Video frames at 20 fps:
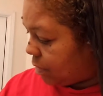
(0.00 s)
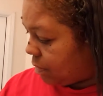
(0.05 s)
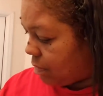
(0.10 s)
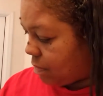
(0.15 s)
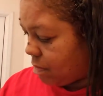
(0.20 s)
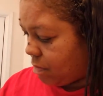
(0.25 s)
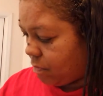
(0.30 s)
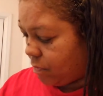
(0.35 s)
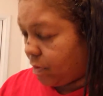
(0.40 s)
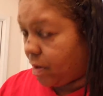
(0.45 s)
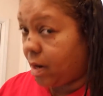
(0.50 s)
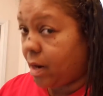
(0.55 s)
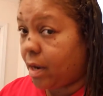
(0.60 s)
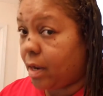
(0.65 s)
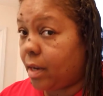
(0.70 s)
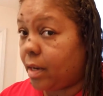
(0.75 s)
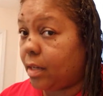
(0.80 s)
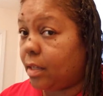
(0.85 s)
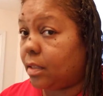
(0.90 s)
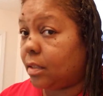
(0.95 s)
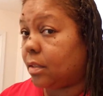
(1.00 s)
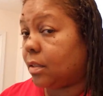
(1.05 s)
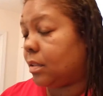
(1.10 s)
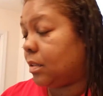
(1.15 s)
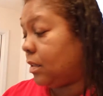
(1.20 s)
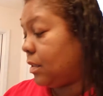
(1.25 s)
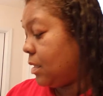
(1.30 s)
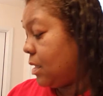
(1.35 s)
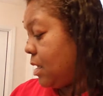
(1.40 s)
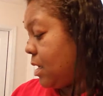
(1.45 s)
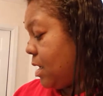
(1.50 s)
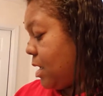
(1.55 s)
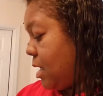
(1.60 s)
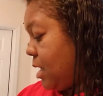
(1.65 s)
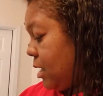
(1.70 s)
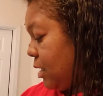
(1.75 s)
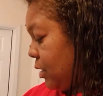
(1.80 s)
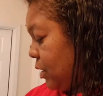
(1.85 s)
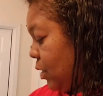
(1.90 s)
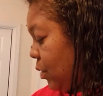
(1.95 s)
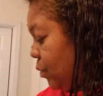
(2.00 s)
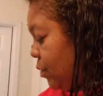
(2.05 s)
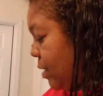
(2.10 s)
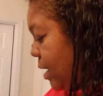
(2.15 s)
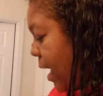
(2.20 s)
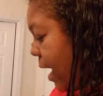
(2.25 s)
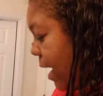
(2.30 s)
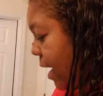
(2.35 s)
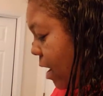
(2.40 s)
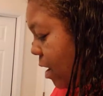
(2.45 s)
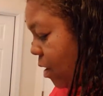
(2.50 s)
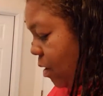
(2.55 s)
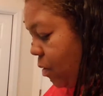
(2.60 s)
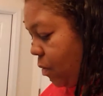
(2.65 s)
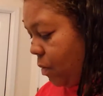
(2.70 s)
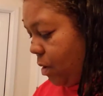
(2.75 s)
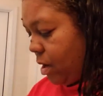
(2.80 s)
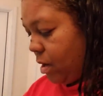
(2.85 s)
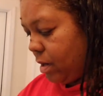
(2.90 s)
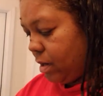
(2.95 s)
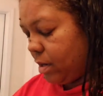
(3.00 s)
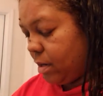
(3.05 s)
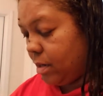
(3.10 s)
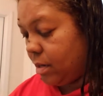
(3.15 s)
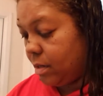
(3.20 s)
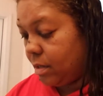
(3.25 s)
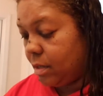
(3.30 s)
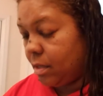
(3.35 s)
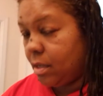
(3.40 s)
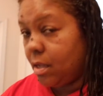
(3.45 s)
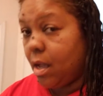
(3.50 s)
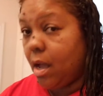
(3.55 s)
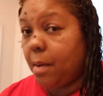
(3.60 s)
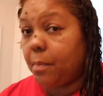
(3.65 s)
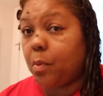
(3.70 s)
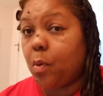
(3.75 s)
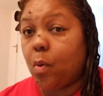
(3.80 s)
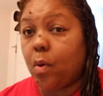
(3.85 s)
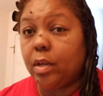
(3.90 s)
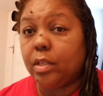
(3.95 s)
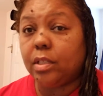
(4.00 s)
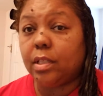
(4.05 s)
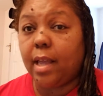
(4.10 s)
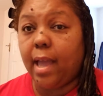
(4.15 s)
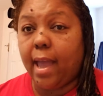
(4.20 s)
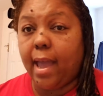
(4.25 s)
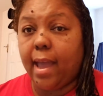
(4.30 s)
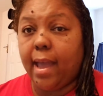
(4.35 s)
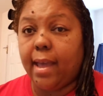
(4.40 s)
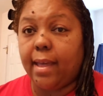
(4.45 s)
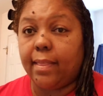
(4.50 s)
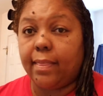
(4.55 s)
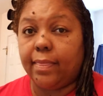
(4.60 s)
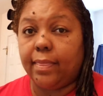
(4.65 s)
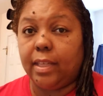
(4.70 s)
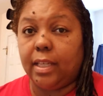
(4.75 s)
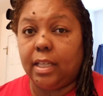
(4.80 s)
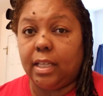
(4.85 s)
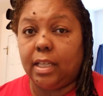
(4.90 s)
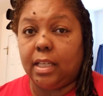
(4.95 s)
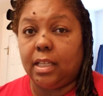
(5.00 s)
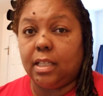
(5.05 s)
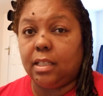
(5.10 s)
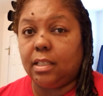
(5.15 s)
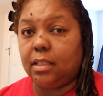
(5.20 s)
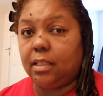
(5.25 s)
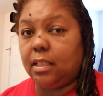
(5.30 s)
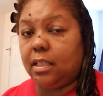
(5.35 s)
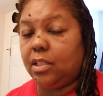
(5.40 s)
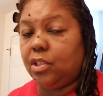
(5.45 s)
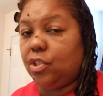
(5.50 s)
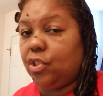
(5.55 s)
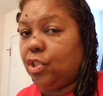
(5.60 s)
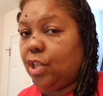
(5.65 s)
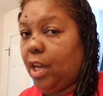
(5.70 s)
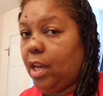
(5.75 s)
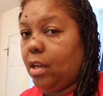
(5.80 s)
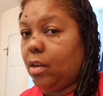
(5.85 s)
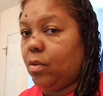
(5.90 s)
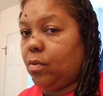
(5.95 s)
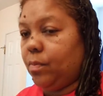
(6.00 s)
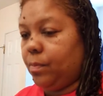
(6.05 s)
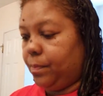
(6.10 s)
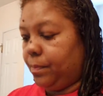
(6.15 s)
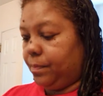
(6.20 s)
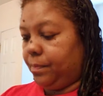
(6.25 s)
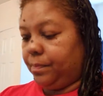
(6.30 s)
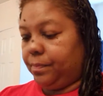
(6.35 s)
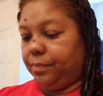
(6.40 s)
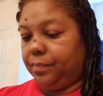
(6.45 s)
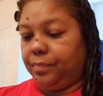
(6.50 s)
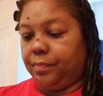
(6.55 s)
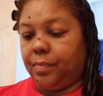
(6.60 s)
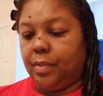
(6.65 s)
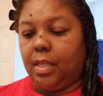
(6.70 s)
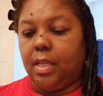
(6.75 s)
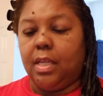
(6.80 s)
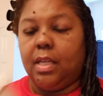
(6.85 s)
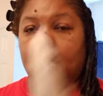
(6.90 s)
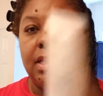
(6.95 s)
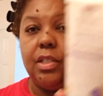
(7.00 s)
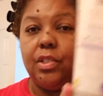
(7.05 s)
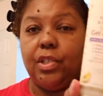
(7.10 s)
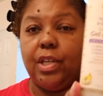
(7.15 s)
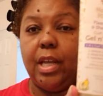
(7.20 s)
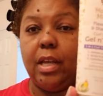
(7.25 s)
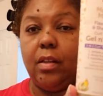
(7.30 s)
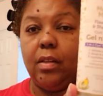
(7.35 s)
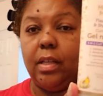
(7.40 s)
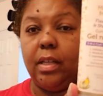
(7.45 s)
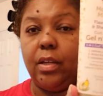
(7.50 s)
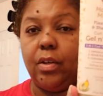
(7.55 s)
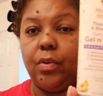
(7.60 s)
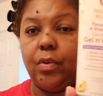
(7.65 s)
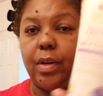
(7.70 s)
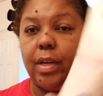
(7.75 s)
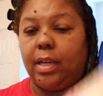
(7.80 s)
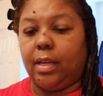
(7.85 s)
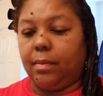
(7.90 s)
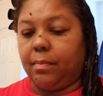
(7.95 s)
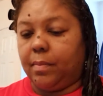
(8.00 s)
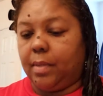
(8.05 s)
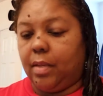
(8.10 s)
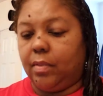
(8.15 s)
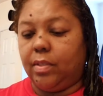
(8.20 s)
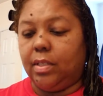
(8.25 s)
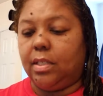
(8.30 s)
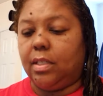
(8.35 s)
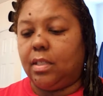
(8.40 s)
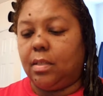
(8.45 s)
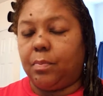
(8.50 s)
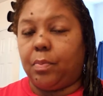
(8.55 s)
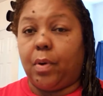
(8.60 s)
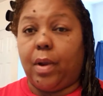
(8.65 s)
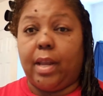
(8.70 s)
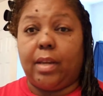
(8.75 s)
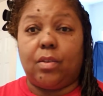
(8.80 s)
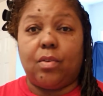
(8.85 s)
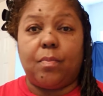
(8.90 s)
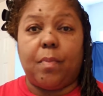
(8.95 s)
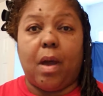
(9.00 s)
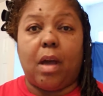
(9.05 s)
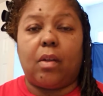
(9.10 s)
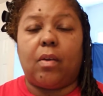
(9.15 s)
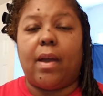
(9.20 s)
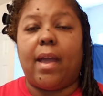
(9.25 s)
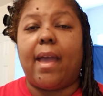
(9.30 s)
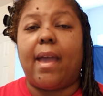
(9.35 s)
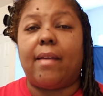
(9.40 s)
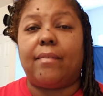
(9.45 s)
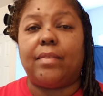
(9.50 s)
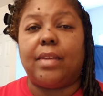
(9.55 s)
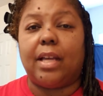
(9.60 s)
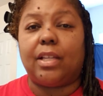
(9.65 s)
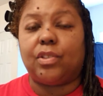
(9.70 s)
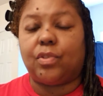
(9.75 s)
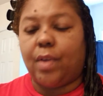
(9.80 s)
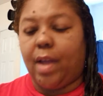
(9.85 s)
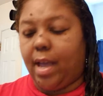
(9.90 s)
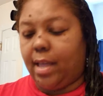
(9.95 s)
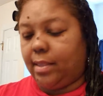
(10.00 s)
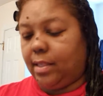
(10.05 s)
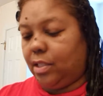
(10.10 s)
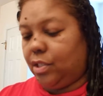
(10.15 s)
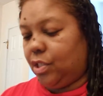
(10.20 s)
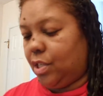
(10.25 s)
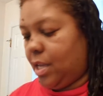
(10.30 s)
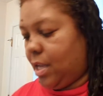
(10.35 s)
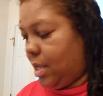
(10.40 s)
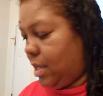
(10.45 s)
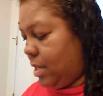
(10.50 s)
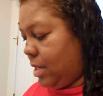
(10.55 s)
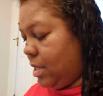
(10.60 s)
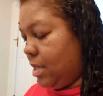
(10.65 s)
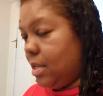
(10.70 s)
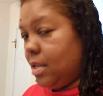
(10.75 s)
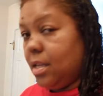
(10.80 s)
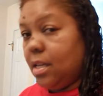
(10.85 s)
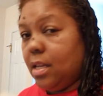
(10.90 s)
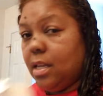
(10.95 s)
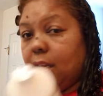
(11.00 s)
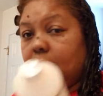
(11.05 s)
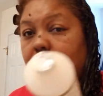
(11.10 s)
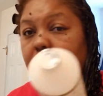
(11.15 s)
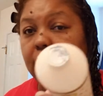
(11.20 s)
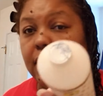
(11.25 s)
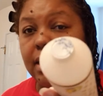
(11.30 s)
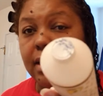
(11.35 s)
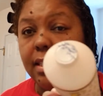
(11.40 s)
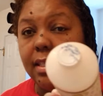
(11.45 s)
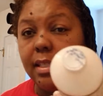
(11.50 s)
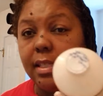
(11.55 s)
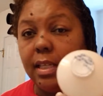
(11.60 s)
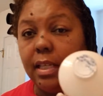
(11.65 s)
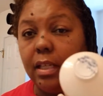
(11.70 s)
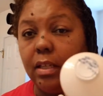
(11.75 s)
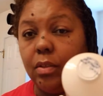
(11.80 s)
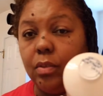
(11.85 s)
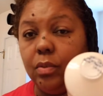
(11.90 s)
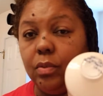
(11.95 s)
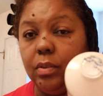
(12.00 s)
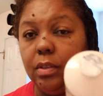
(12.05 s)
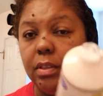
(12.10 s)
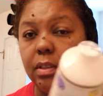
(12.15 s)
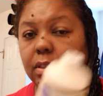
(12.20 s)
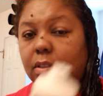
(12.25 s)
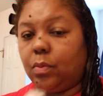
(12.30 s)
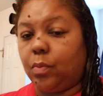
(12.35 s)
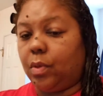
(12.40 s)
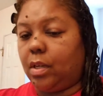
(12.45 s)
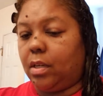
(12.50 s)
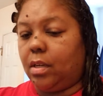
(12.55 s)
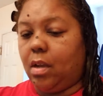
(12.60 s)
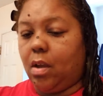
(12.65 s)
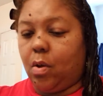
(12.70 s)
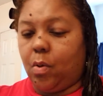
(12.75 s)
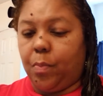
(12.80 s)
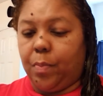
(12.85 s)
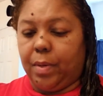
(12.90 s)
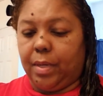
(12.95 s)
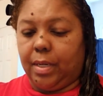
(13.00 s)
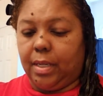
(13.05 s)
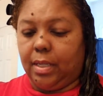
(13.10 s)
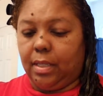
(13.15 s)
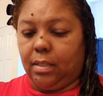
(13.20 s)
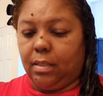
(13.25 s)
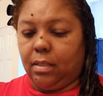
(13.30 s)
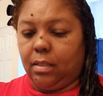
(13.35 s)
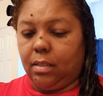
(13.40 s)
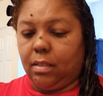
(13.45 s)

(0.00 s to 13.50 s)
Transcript: All right. So now I'm going to add this gel and cream. Now this is a brand new bottle. I have not tried this yet. It is sealed, so we're going to open it.